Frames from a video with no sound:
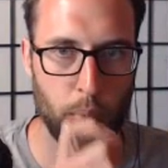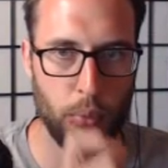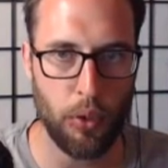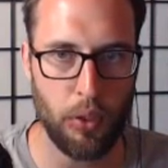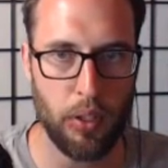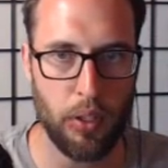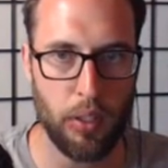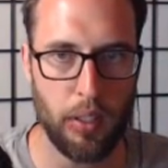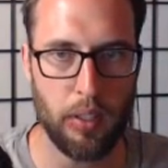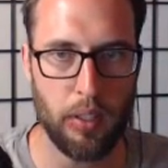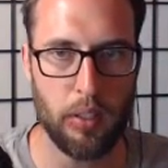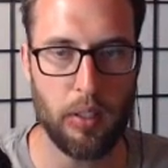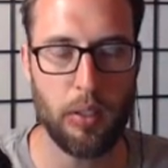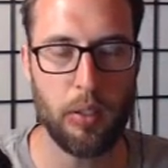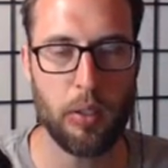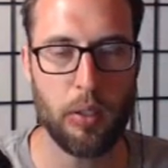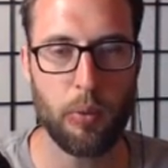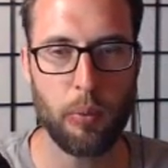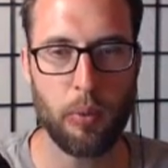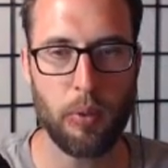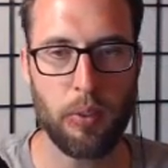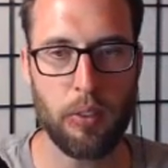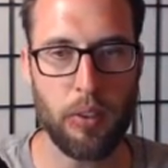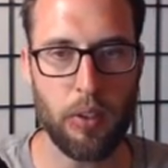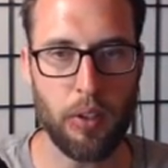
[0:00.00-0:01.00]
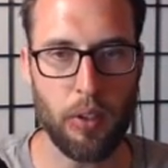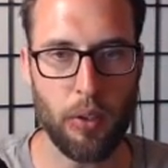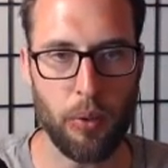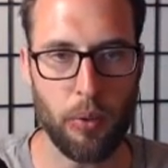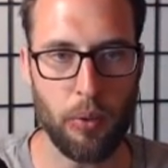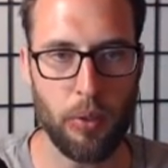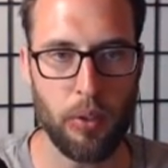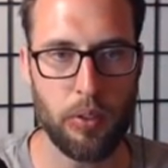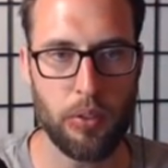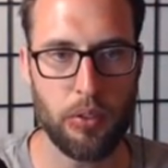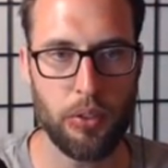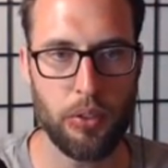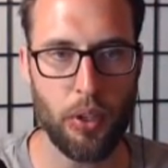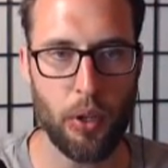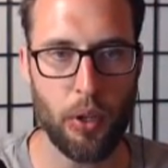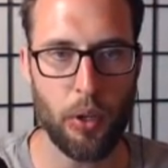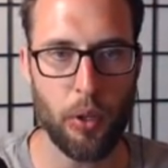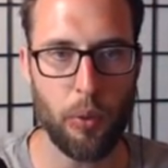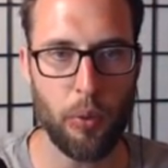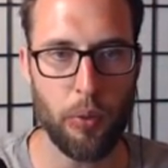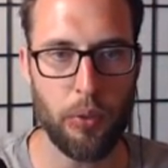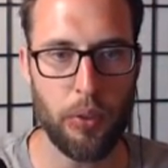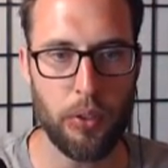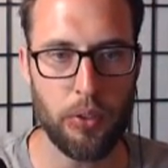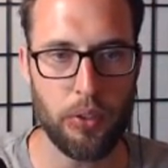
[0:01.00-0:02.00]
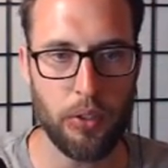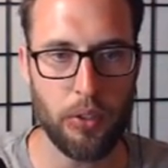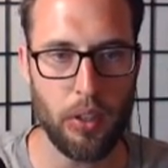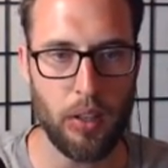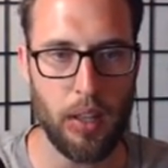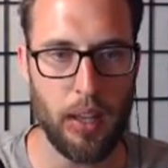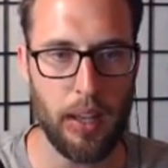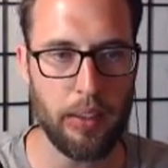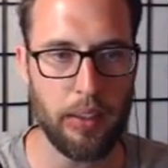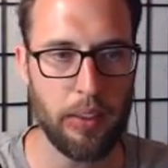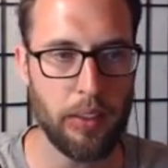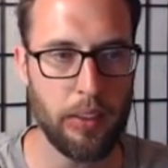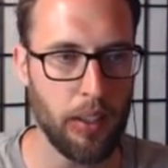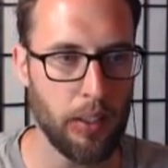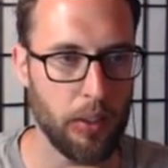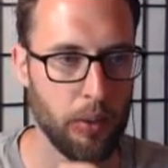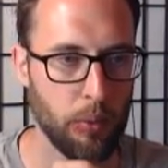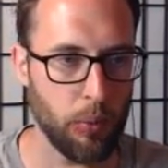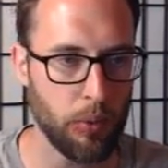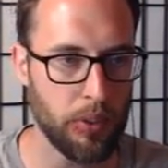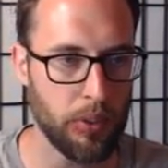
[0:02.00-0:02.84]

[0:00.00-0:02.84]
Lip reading: booking with you. So there's a lot of things.